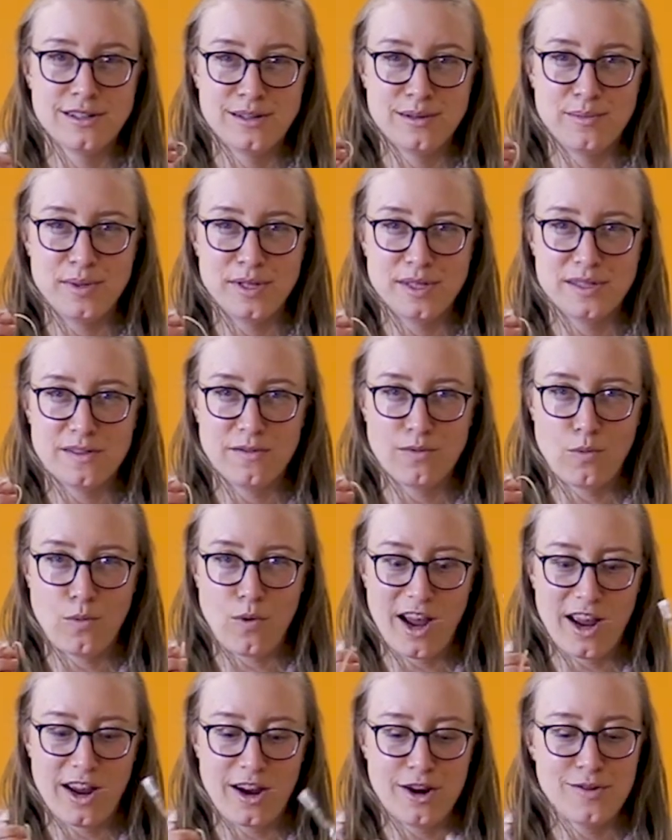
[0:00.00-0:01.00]
bits of
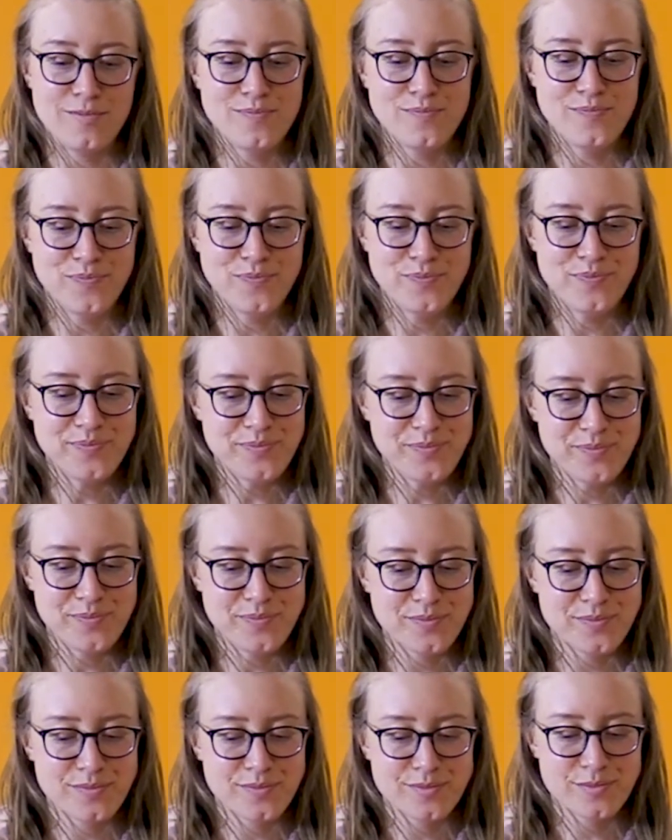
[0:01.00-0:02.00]
wire
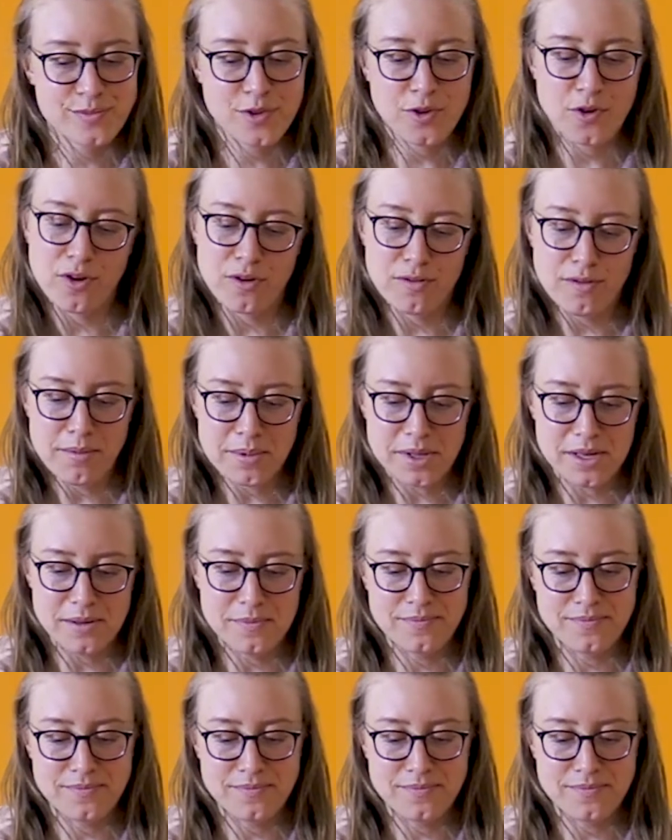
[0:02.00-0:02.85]
or ribbon.